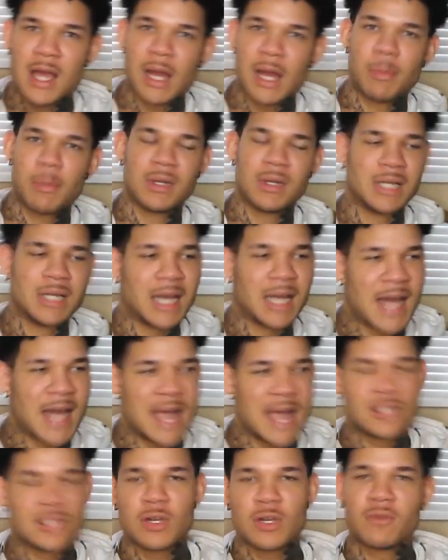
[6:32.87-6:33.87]
couple of
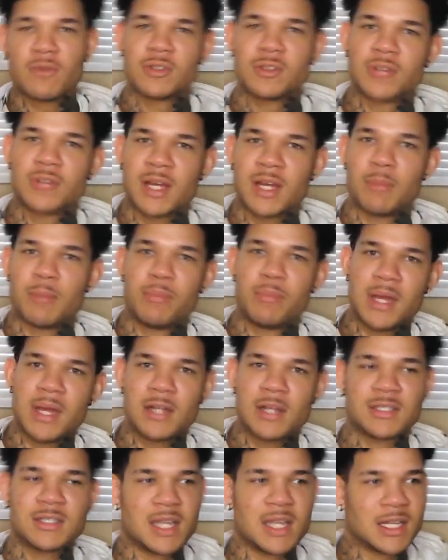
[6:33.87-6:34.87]
lads over drinking
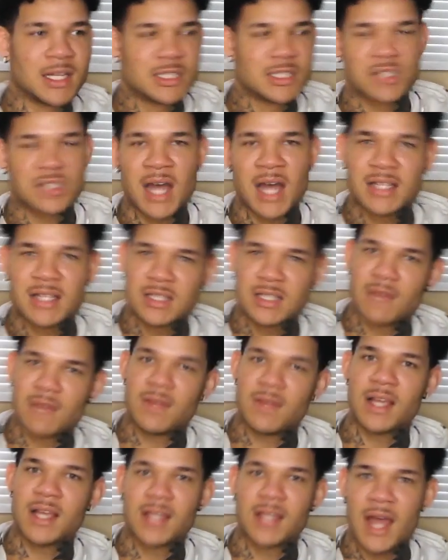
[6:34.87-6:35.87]
beers, taking shots,
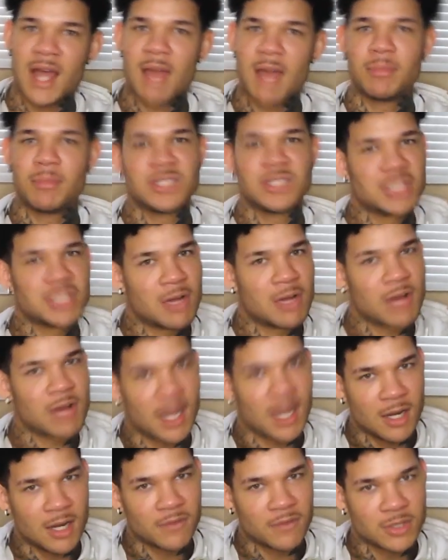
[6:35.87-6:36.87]
stuff like that, but you don't
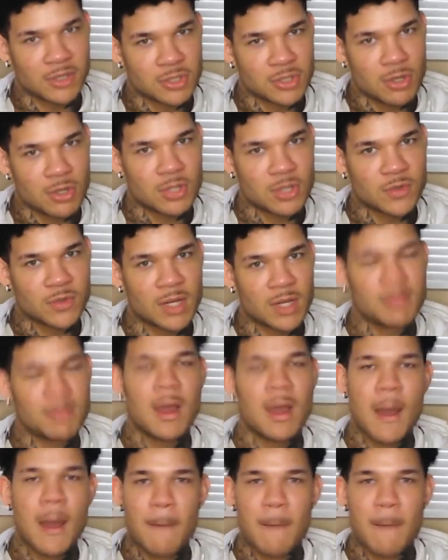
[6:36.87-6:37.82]
got enough controllers for them,